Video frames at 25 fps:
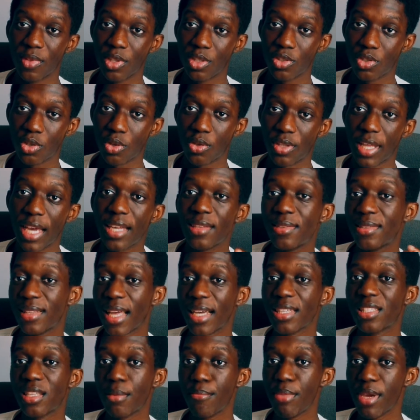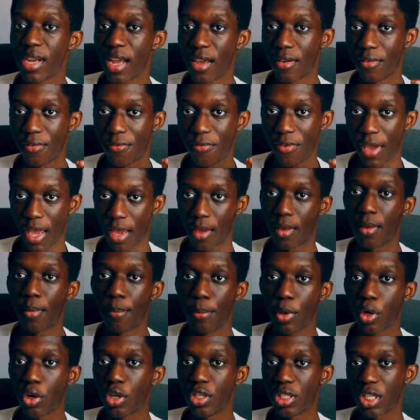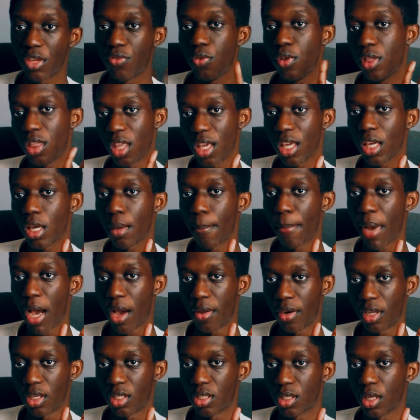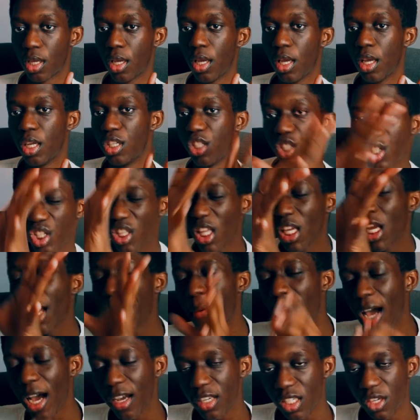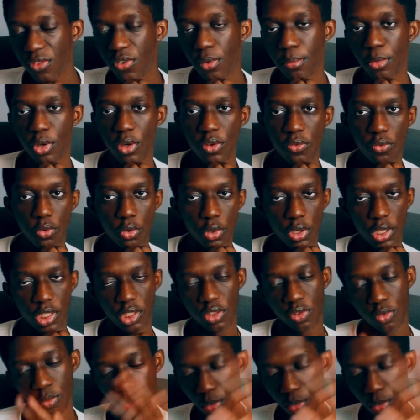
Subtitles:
So that's a bit unfair. Because if you think about it, just think about how different Marineford is.